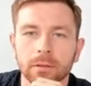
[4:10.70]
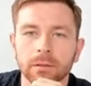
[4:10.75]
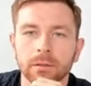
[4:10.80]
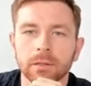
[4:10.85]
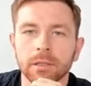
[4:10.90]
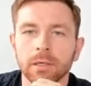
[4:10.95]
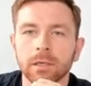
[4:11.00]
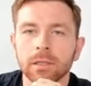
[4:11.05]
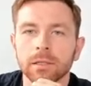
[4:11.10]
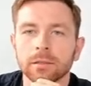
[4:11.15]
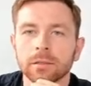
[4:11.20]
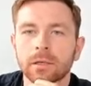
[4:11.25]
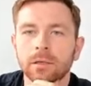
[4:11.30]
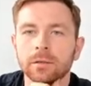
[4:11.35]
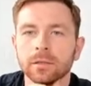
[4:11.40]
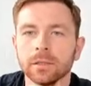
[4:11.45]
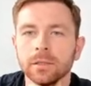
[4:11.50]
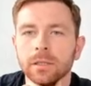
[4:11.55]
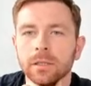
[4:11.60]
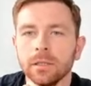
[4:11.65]
The
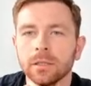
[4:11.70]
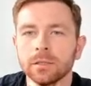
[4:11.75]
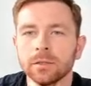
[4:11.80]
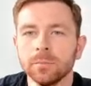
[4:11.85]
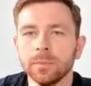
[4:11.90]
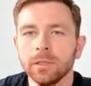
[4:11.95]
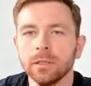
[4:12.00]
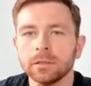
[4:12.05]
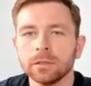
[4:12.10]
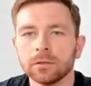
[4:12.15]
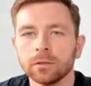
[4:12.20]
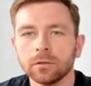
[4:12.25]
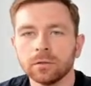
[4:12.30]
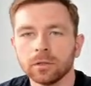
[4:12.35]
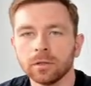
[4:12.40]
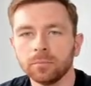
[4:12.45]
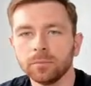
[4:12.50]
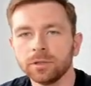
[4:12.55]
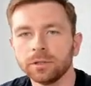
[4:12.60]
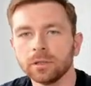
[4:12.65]
DirectTake is based on
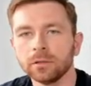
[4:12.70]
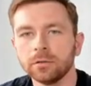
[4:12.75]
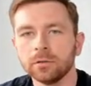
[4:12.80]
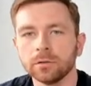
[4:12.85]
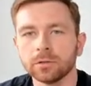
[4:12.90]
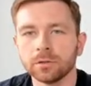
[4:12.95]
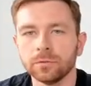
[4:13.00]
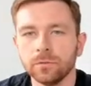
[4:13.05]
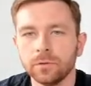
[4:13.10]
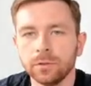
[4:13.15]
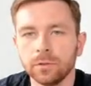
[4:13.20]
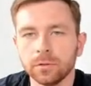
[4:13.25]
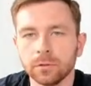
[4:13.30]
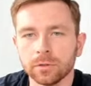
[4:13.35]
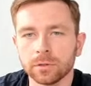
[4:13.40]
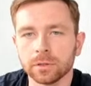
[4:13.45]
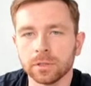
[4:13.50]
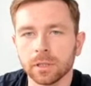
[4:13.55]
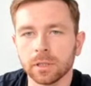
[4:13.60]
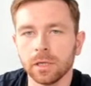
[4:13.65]
the MediaAux Video
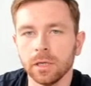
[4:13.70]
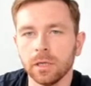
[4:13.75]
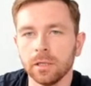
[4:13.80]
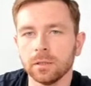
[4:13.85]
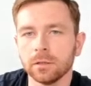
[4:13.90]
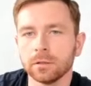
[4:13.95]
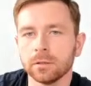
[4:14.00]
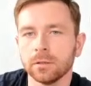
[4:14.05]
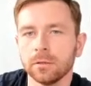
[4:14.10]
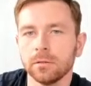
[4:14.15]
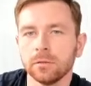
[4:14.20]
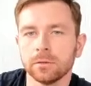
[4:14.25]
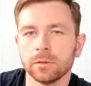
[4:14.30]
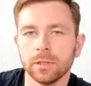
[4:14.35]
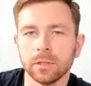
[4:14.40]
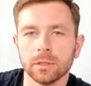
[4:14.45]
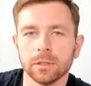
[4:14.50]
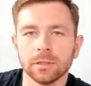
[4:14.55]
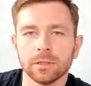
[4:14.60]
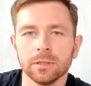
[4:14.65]
SDK, so
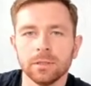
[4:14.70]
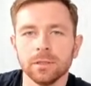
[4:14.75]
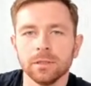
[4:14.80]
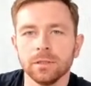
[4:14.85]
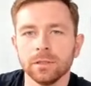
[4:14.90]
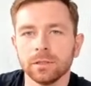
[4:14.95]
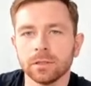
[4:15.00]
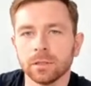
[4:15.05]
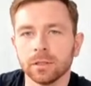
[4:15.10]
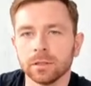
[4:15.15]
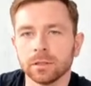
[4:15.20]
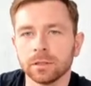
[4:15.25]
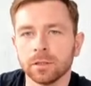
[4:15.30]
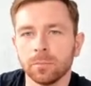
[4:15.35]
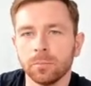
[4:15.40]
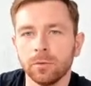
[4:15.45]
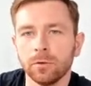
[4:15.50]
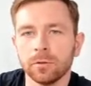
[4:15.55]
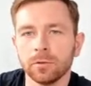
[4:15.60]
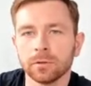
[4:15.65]
technically it can
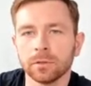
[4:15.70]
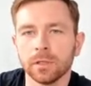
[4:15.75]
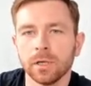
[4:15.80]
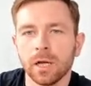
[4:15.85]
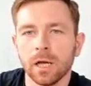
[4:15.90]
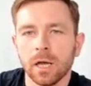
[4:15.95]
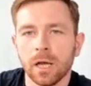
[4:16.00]
support